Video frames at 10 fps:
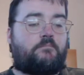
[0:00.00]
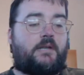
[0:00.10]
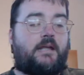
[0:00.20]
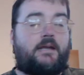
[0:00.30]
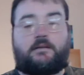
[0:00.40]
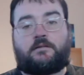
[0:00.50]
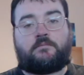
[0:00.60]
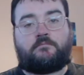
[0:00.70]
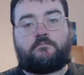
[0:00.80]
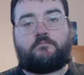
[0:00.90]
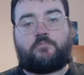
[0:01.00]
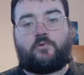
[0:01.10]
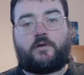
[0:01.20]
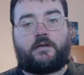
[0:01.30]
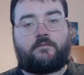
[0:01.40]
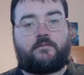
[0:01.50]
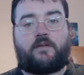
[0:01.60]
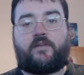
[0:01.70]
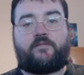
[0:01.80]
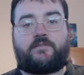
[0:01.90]
blind bought it.
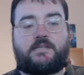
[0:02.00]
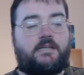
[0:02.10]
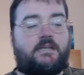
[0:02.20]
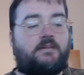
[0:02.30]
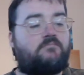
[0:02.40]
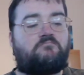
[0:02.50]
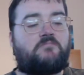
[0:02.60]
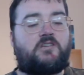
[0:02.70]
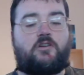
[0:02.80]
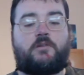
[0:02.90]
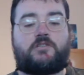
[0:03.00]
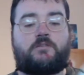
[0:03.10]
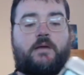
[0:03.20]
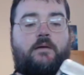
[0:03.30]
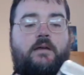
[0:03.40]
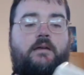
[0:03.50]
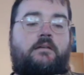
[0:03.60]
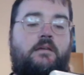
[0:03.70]
I've never seen it, didn't know much about it.